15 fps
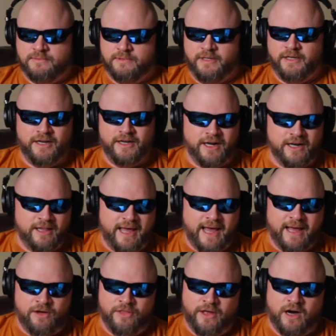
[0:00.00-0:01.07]
None of that
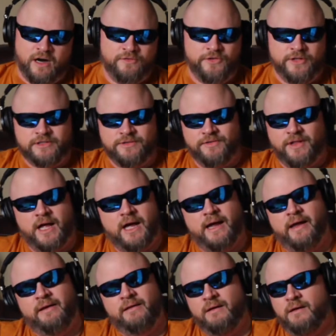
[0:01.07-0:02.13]
on the offensive line.